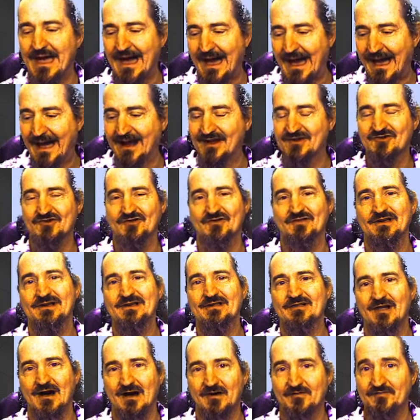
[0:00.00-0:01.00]
actually
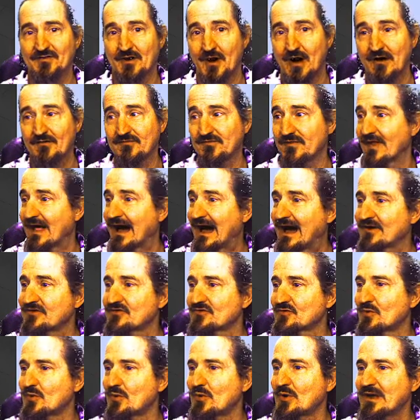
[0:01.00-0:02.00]
left off
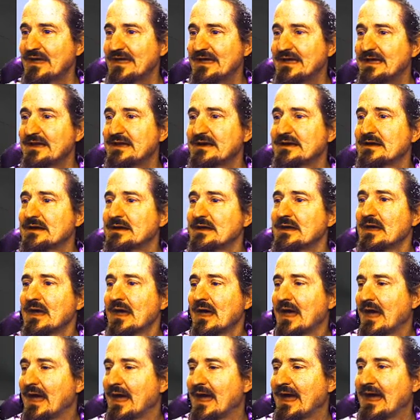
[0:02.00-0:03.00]
last week.
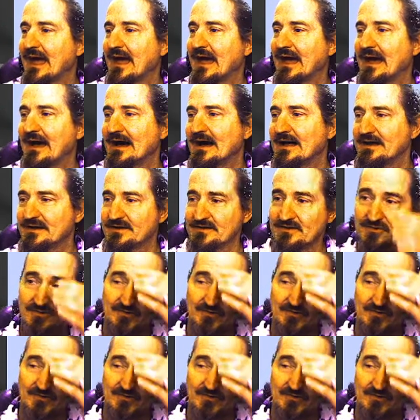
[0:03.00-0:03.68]
And